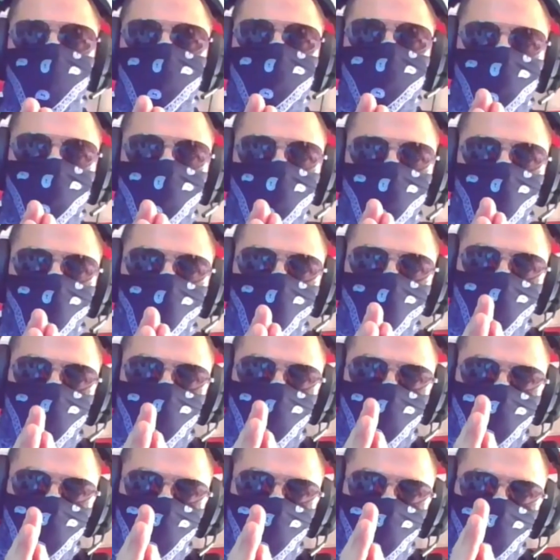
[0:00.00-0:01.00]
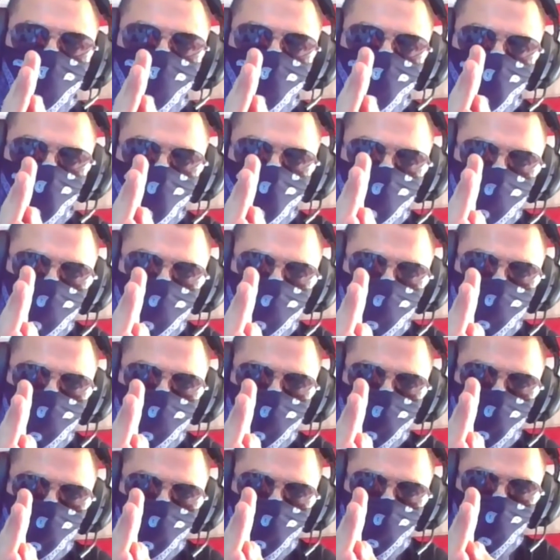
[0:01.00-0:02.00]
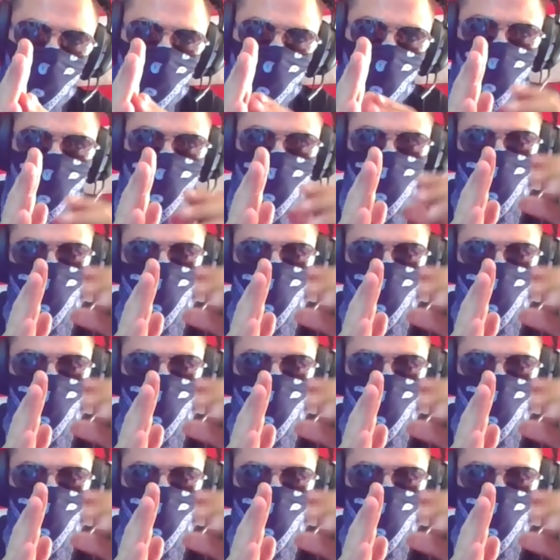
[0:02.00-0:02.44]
is growing right in the middle,